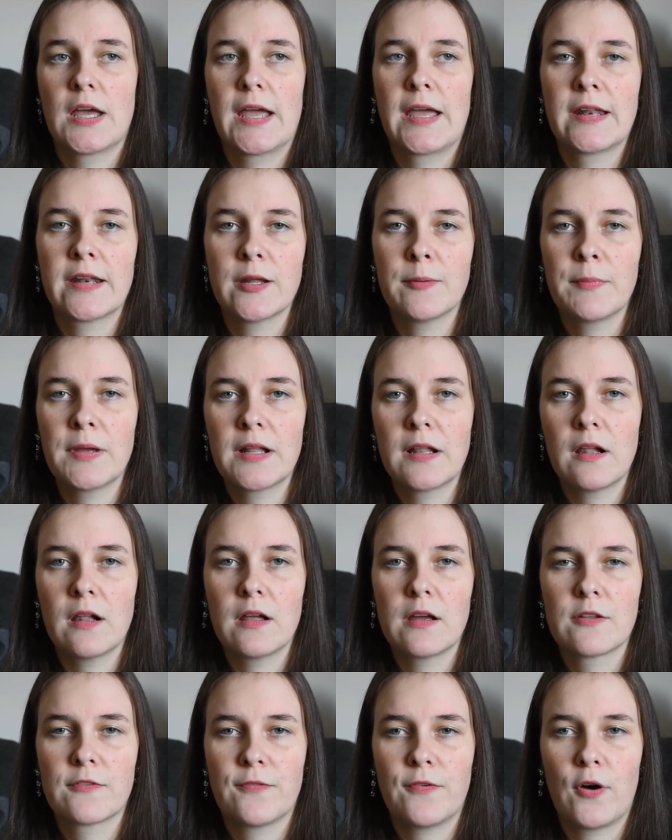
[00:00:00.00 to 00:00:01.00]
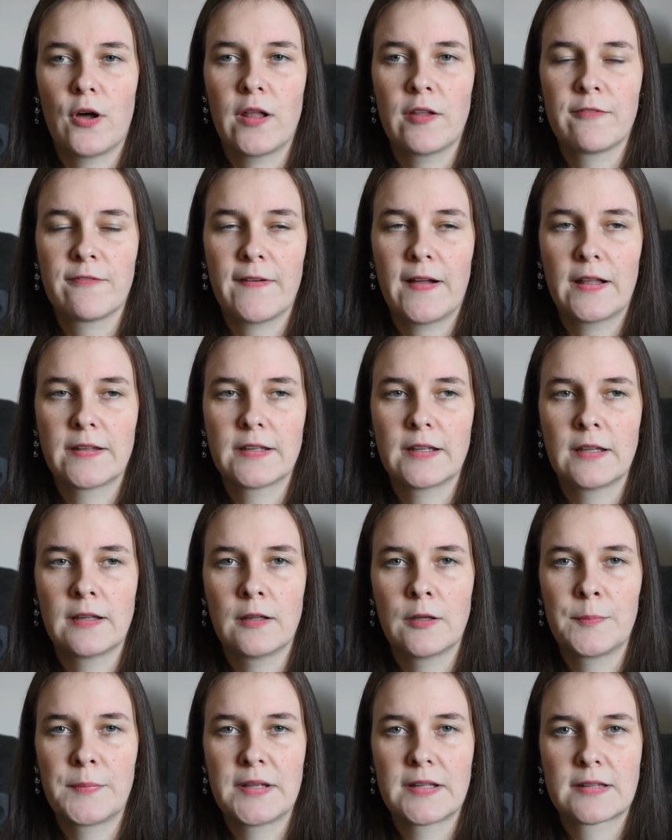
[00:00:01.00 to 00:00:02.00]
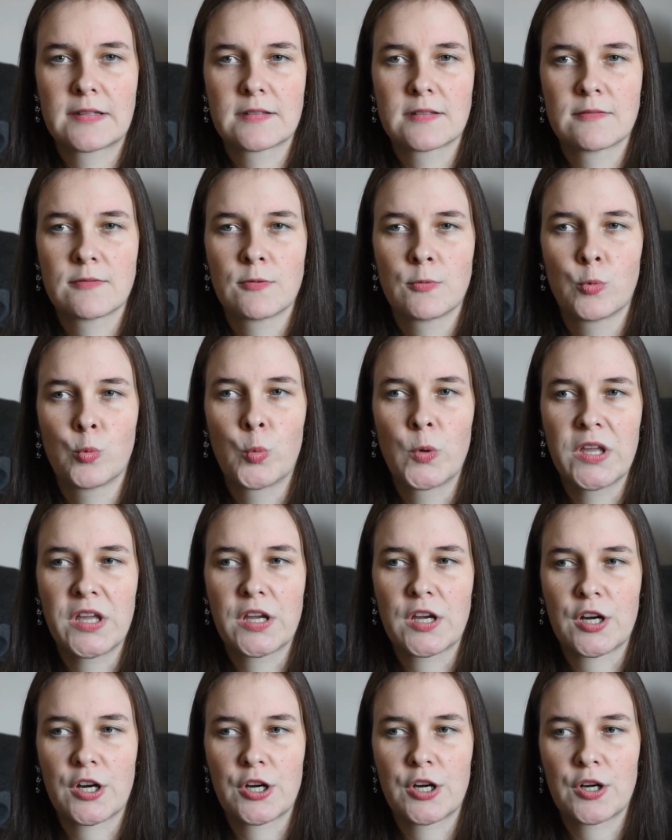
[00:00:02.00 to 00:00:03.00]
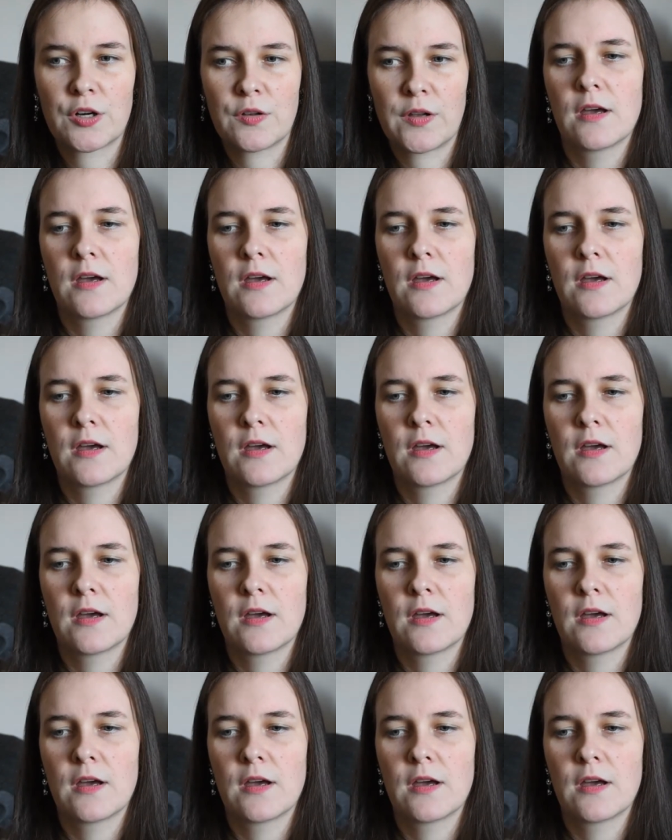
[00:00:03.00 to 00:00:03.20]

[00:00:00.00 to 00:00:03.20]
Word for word: In the middle, it felt a little bit weaker.